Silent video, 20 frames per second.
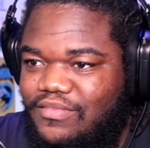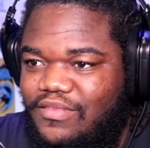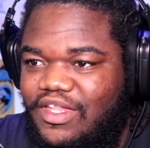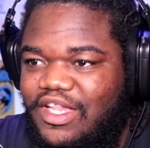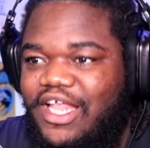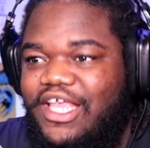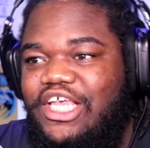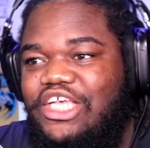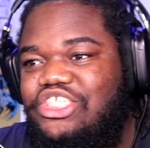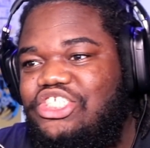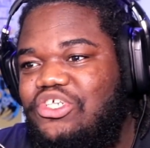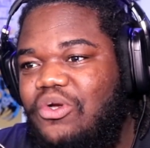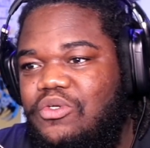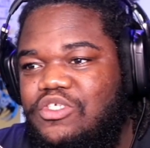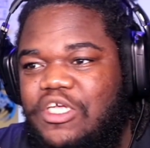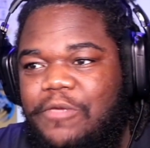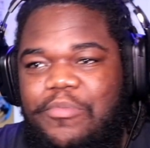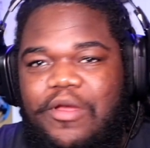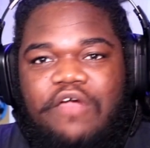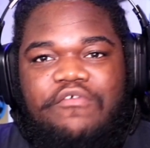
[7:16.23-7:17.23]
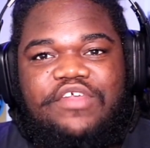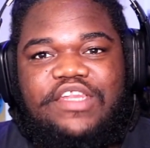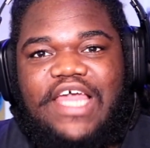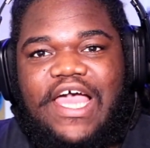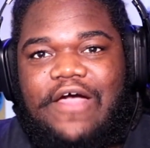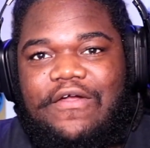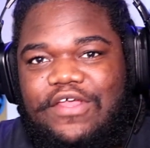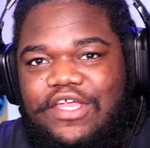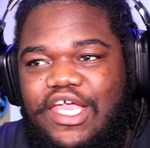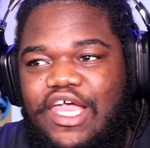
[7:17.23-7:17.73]
Like he shows up every now
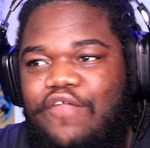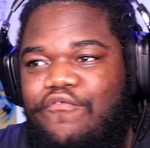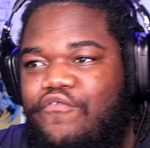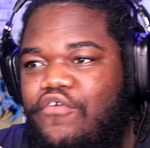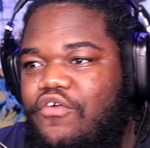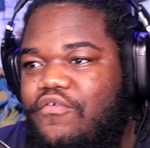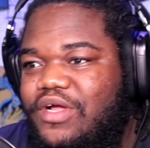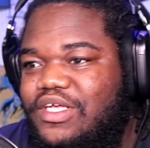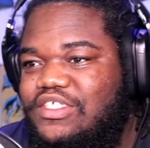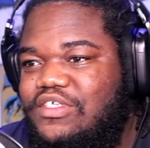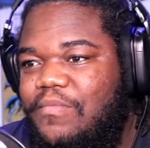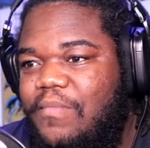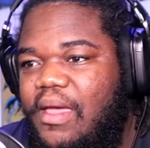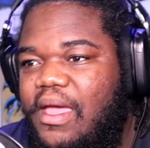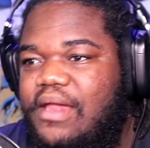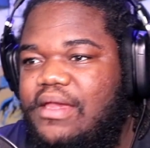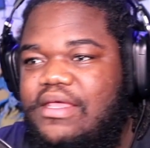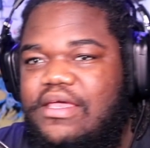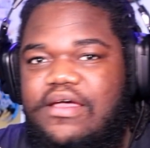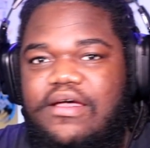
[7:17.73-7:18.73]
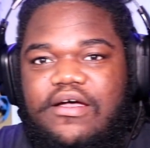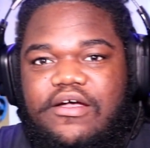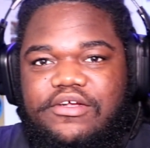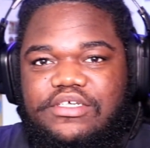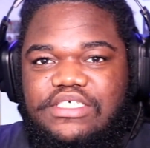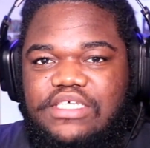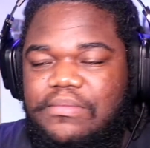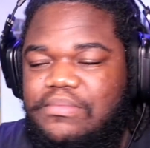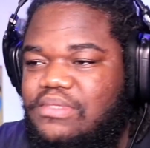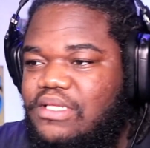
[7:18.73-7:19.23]
and again for a WrestleMania or
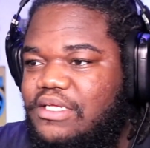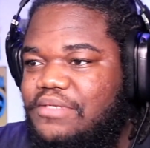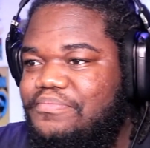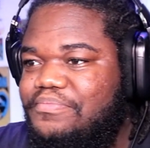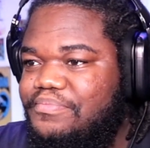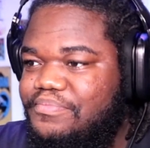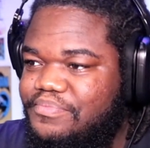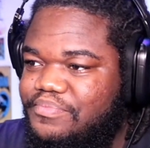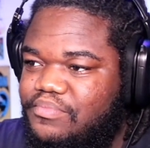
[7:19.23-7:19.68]
something.